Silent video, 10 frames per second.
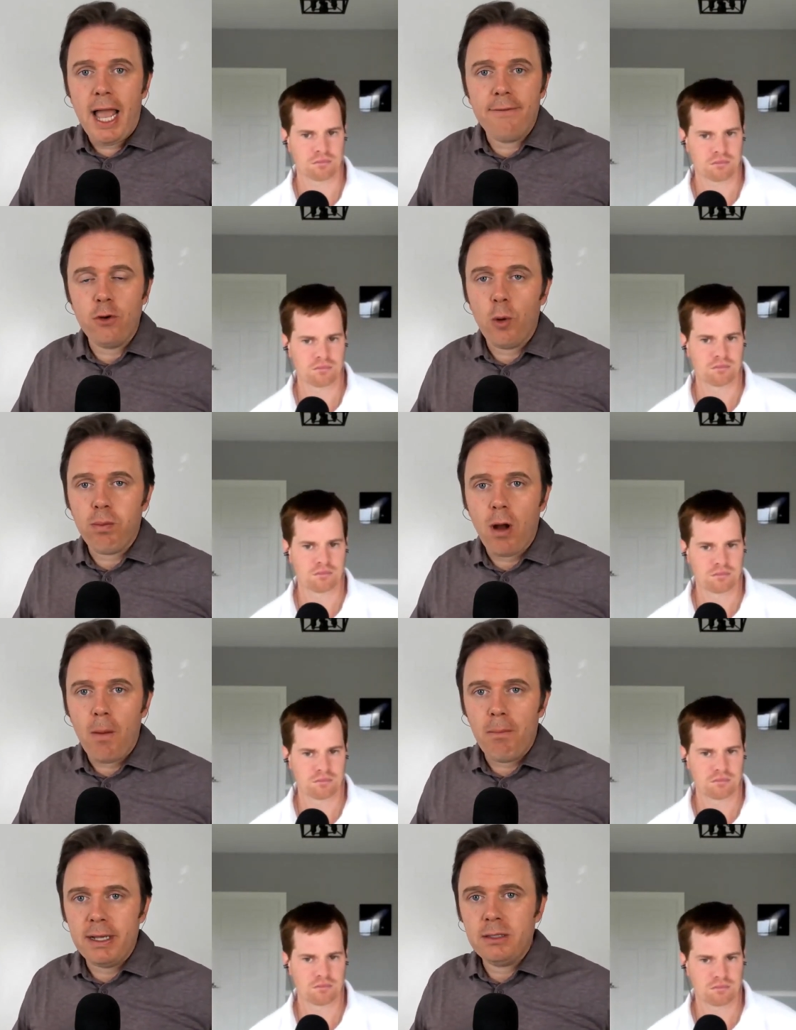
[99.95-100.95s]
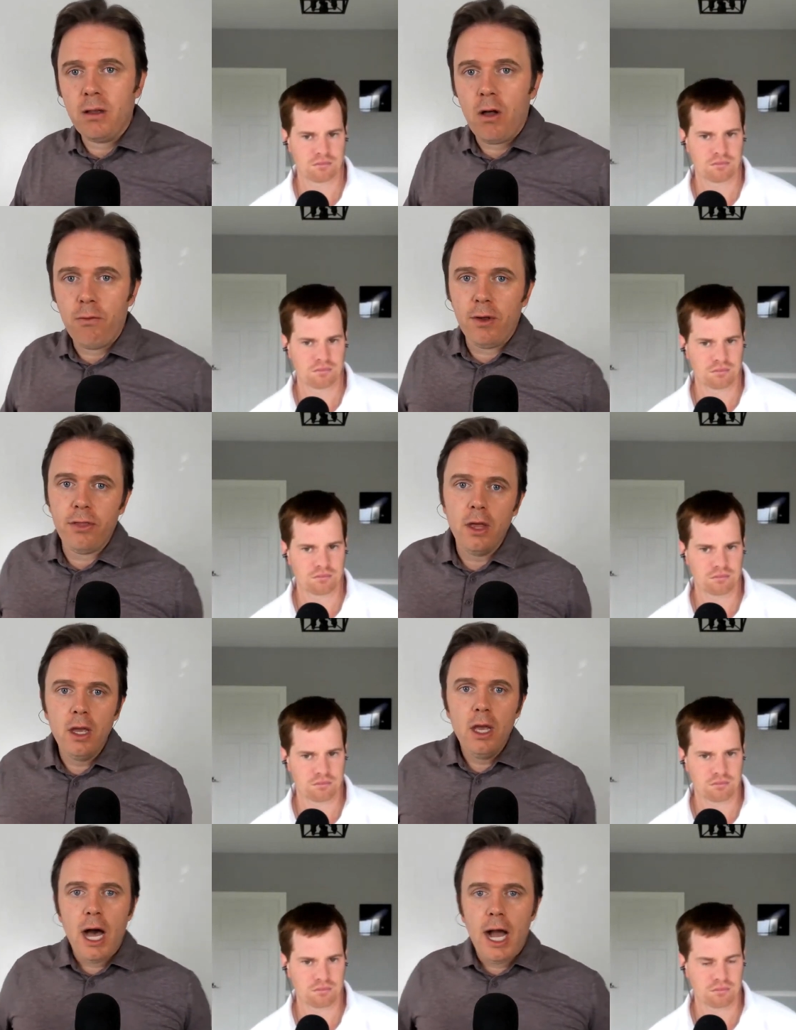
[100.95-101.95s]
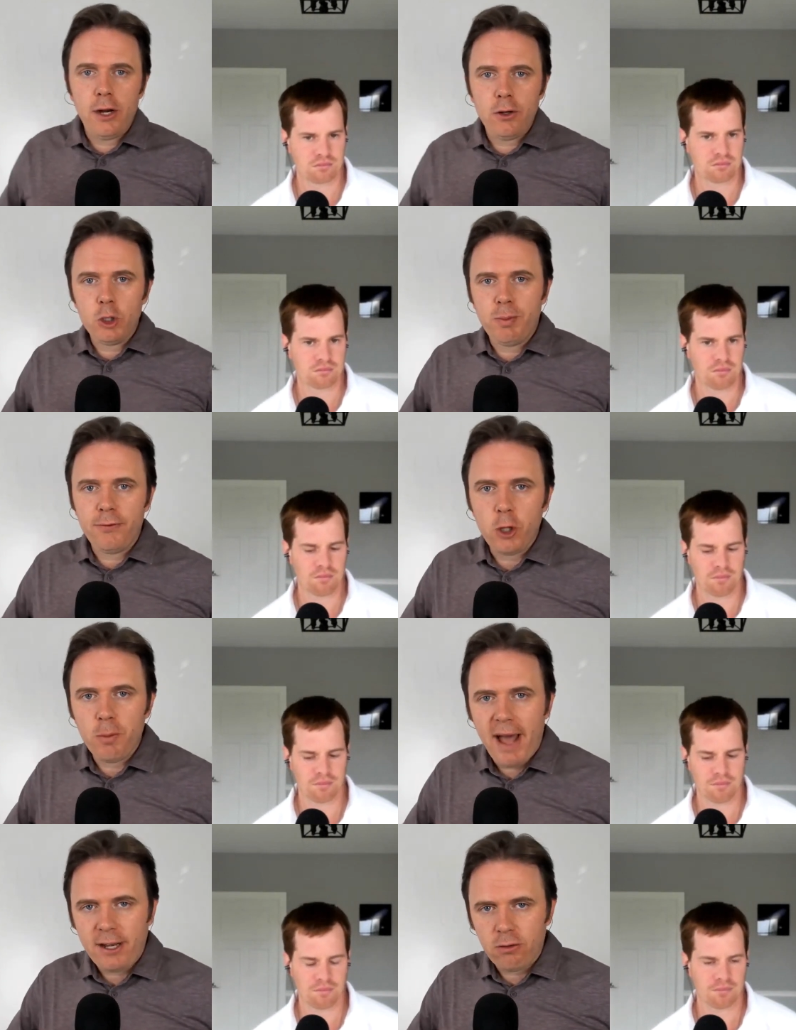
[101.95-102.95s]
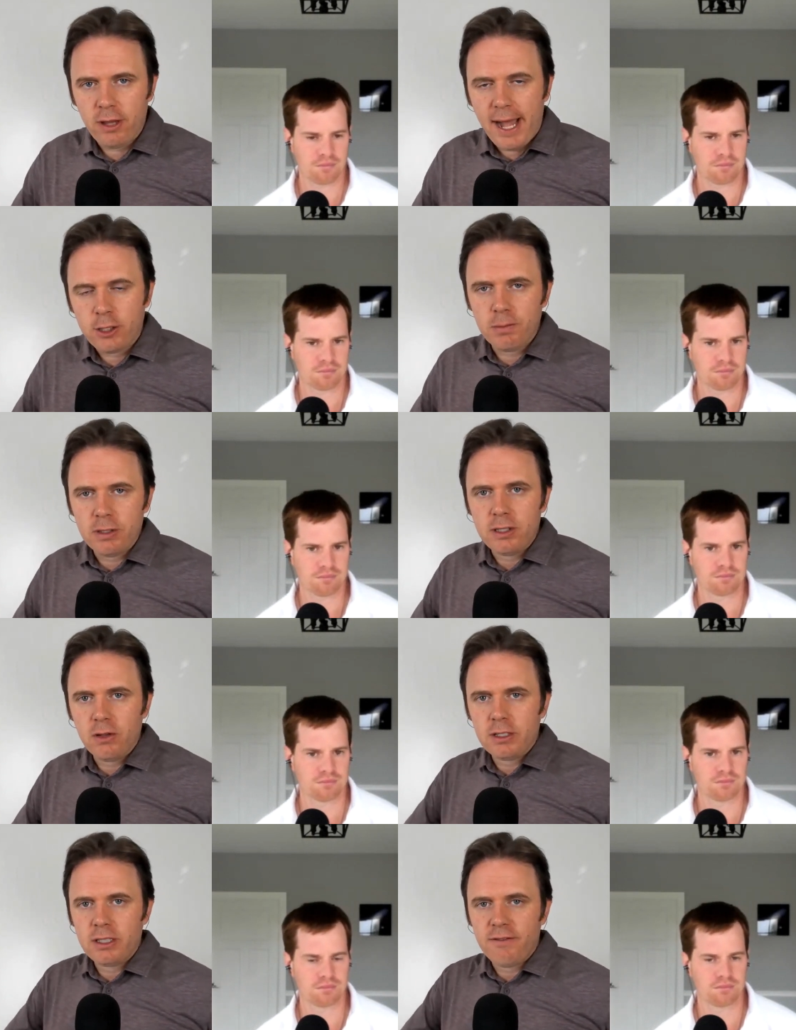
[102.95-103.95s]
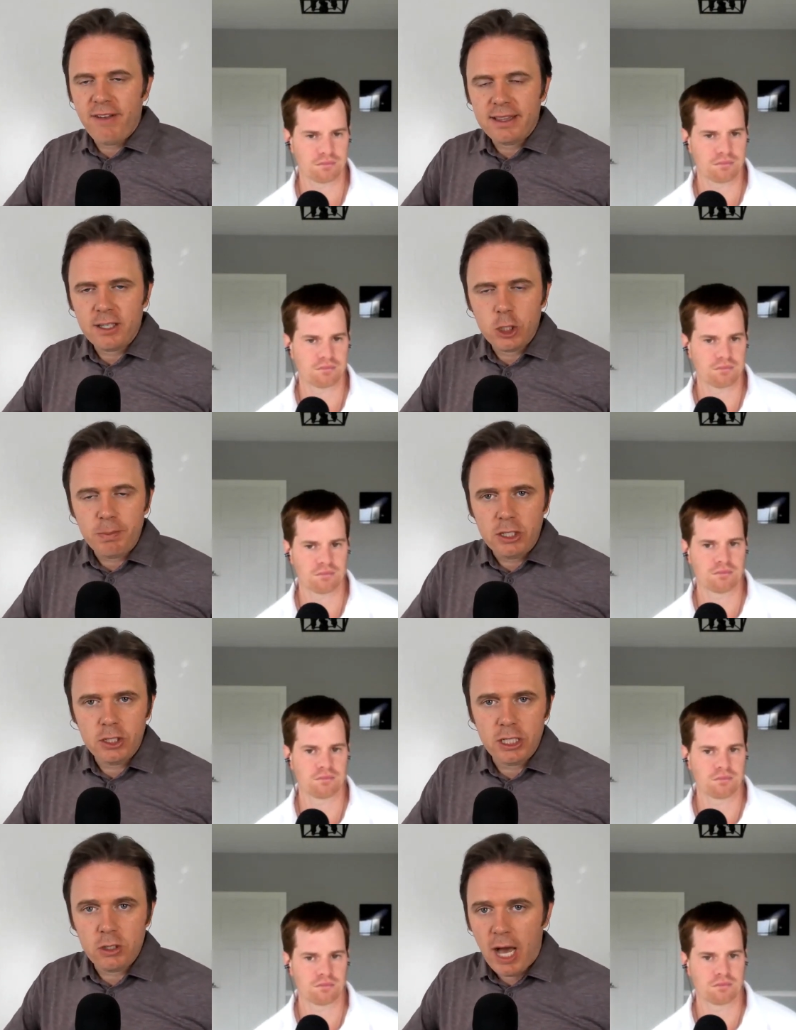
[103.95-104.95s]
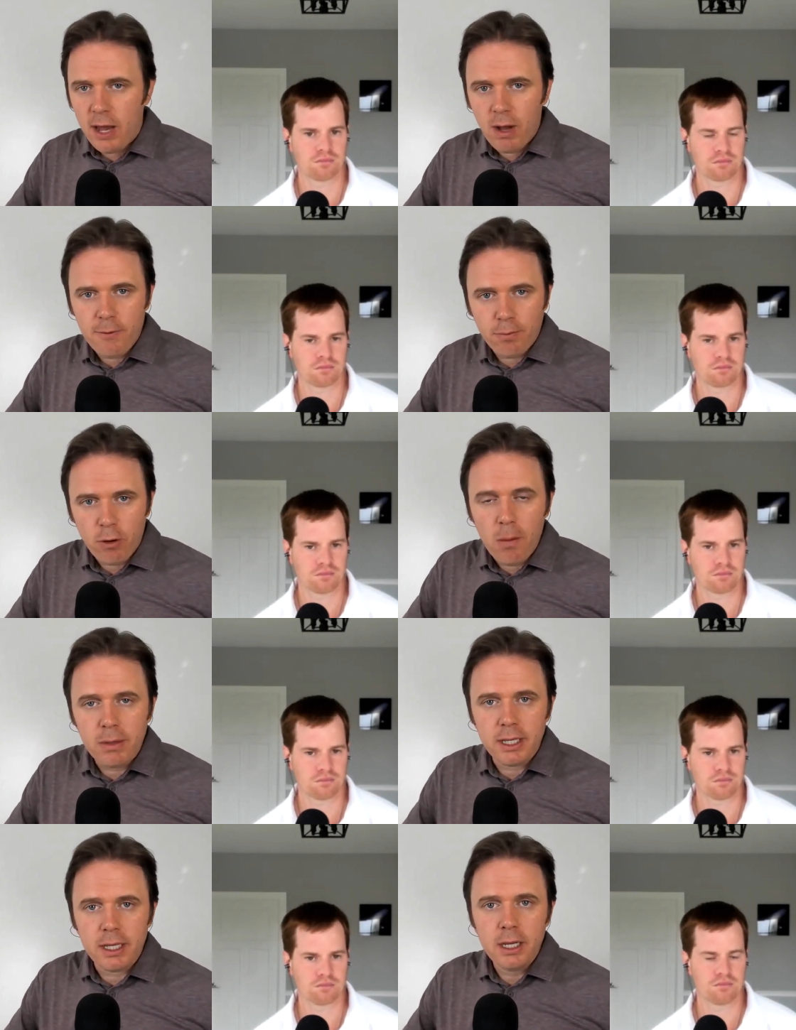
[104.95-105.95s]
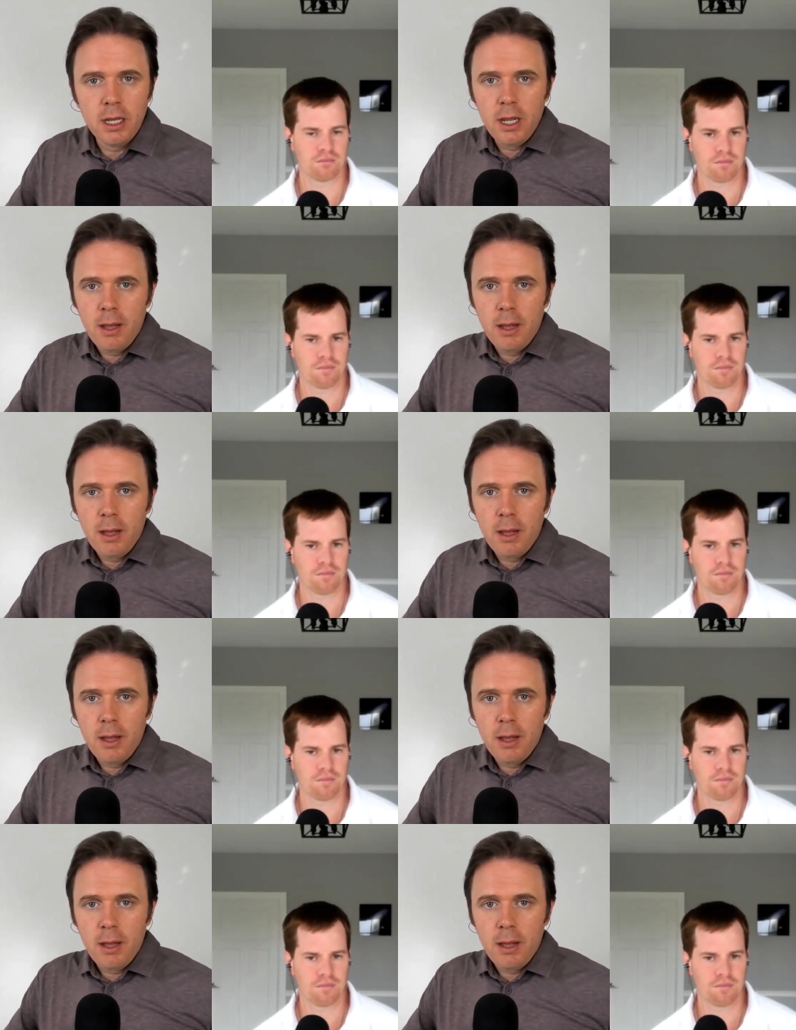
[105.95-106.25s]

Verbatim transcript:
Speaker 1: I have no problem myself with higher dose bifidobacter, lactobacillus, and infantis species. So, I don't have a problem with it.